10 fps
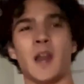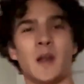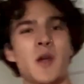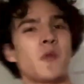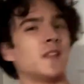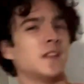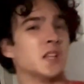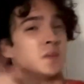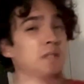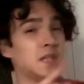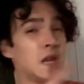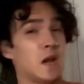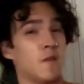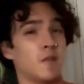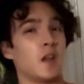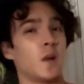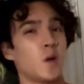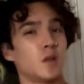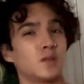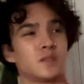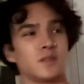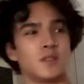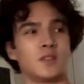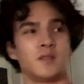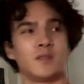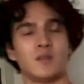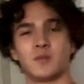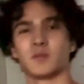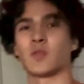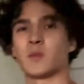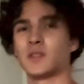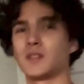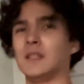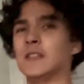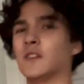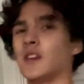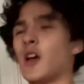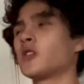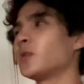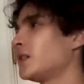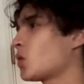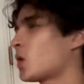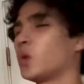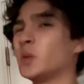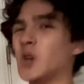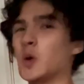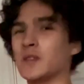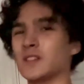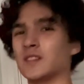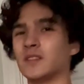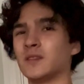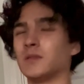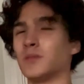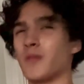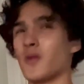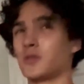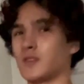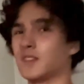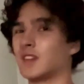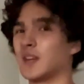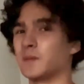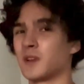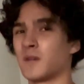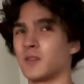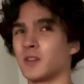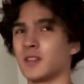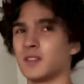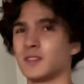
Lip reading: I'm not really gonna be standing over there much, so I'm just gonna leave it. Also, my door will be open most of the time, covering it.